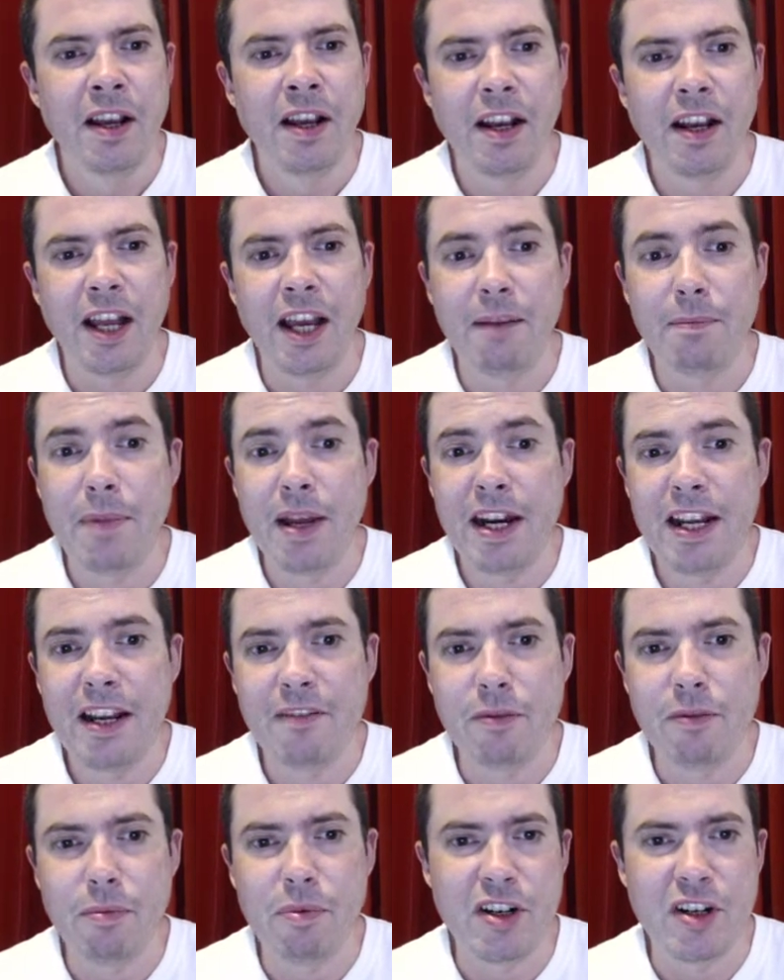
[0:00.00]
Like many
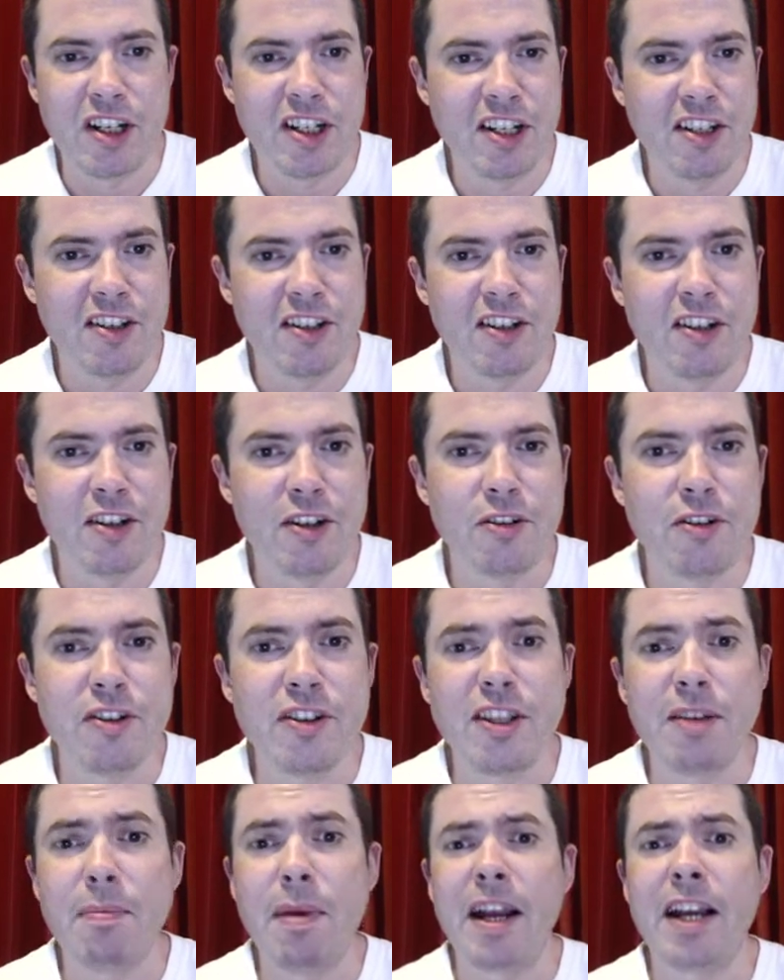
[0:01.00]
other British institutions,
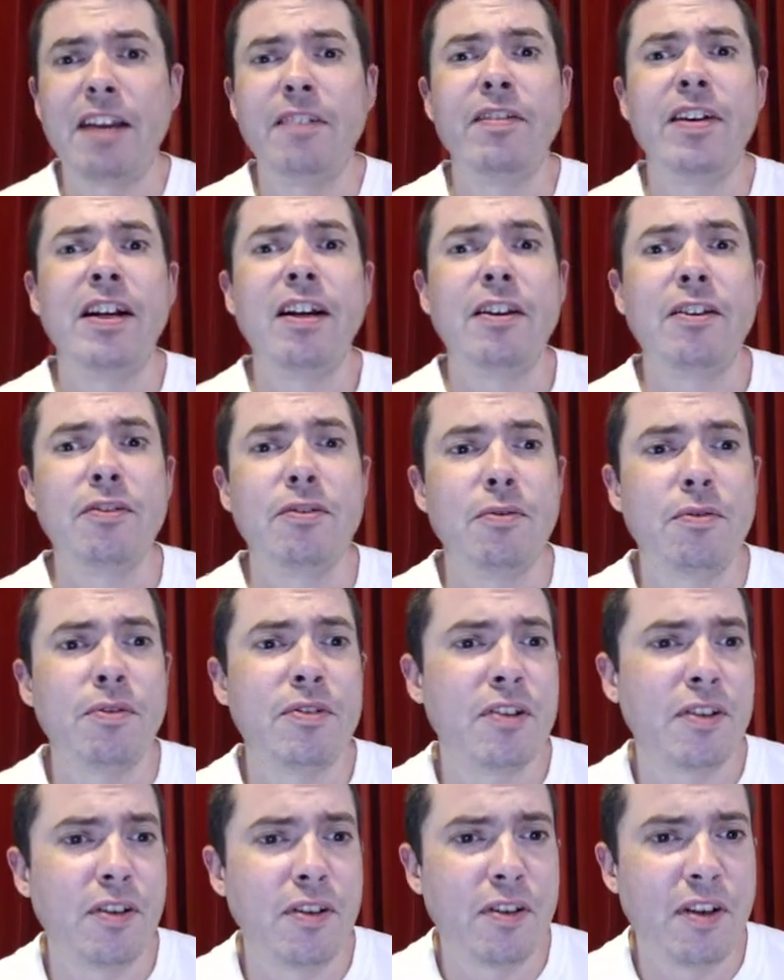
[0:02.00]
the Bank of England talks a
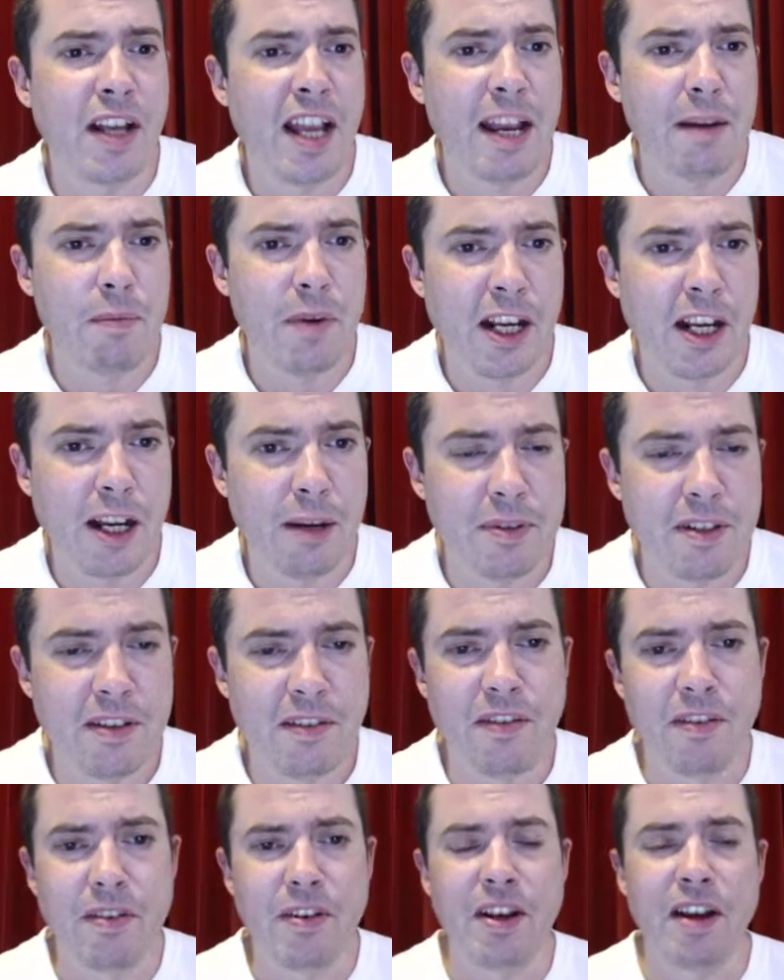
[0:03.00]
good game when it comes to
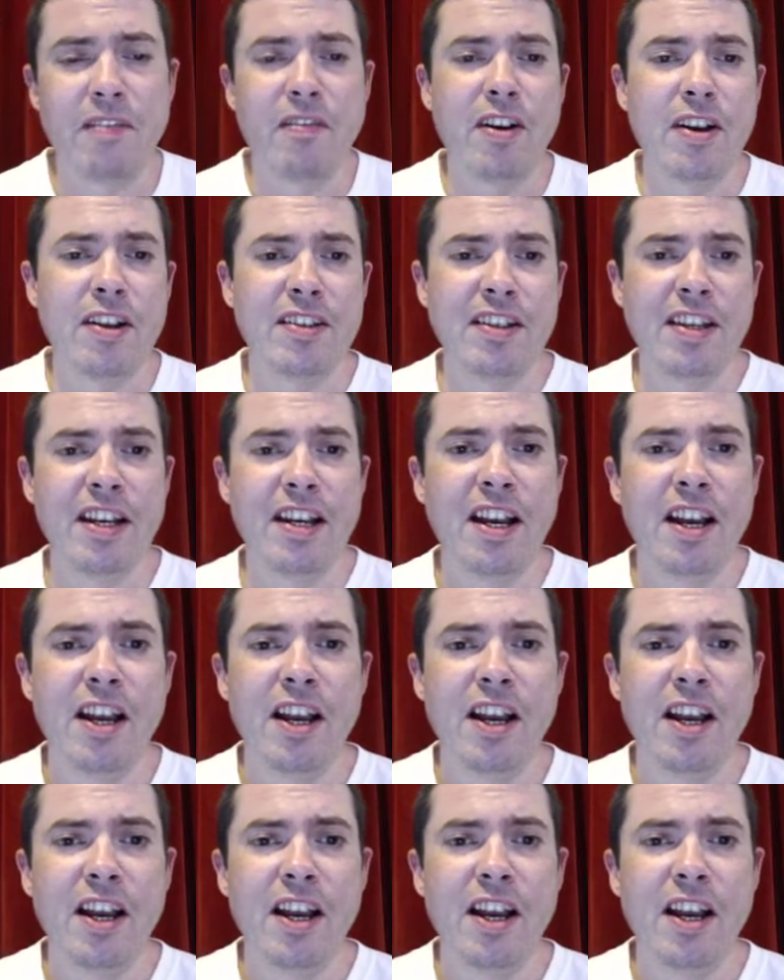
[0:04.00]
diversity.